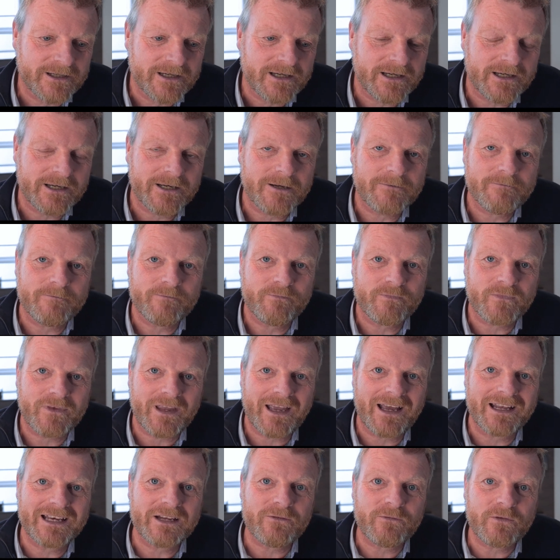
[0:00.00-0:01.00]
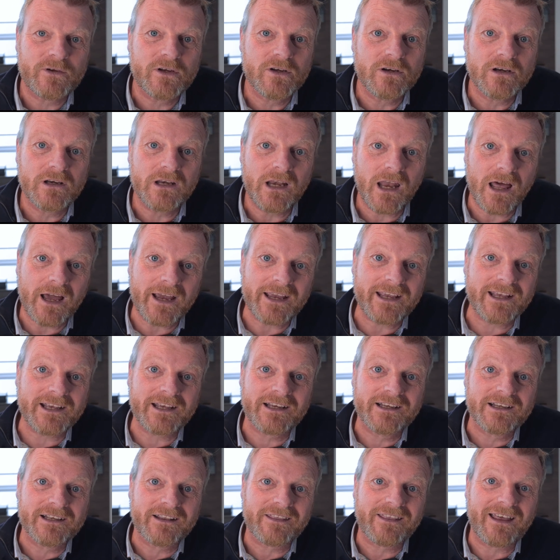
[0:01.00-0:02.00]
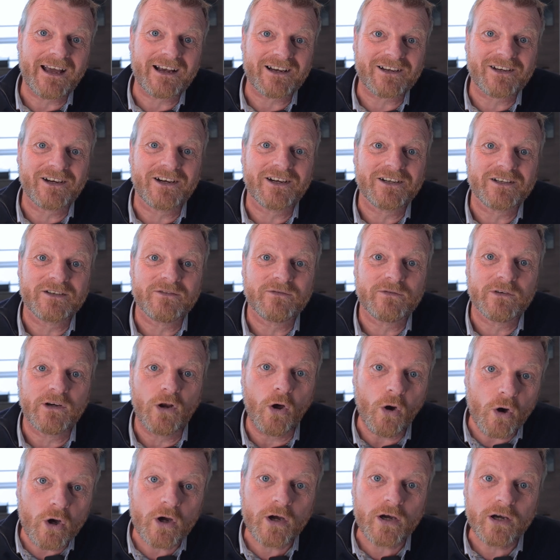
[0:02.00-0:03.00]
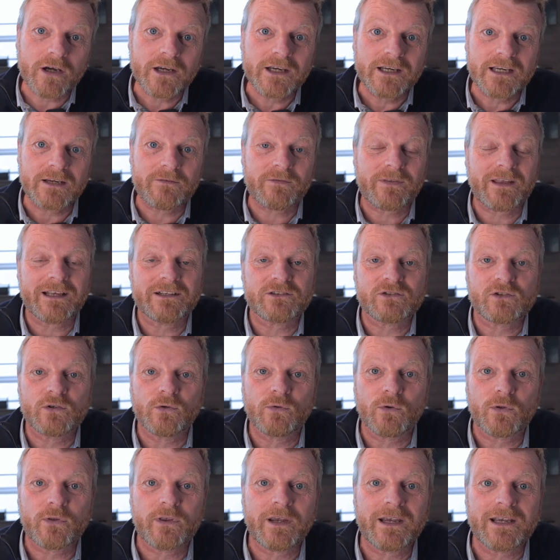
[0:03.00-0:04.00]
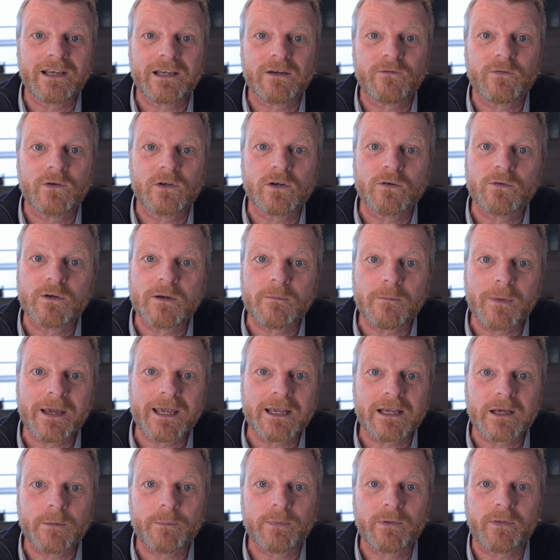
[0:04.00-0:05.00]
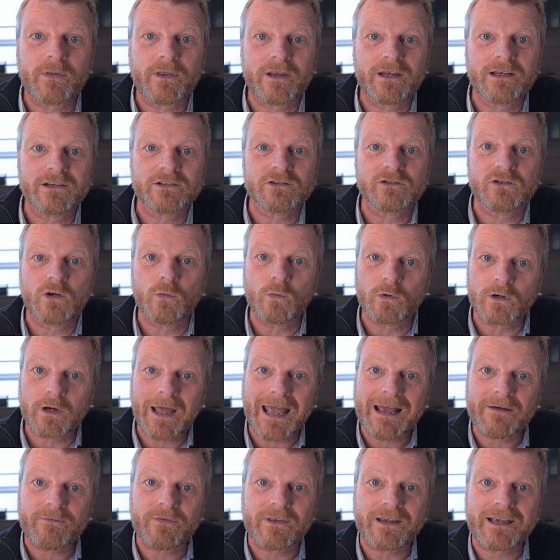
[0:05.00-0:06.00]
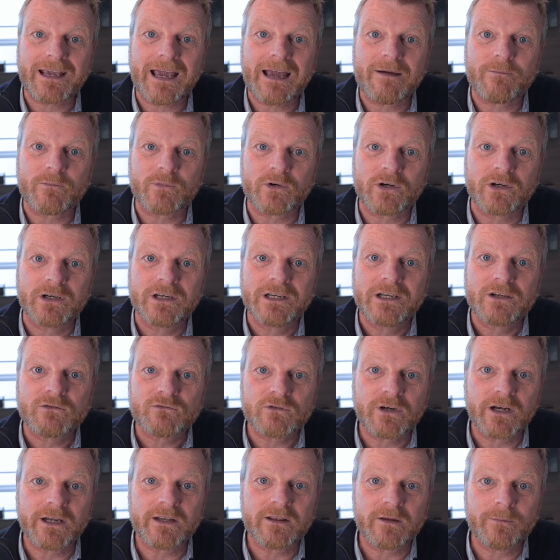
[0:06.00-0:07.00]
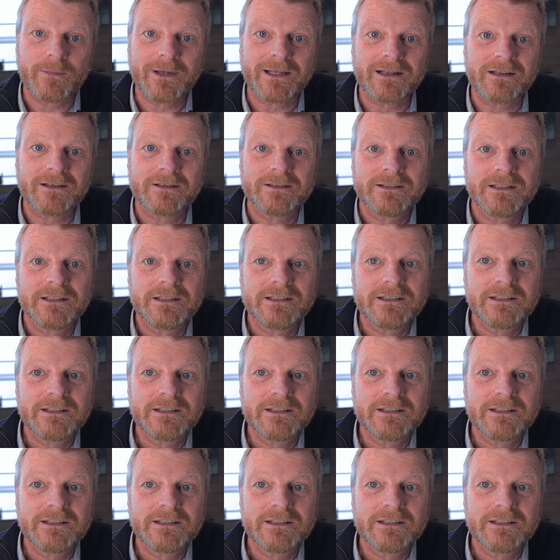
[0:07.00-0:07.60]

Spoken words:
And if you like that kind of look, if that's your thing, if you're doing makeup and things and you want to have the camera right in the middle,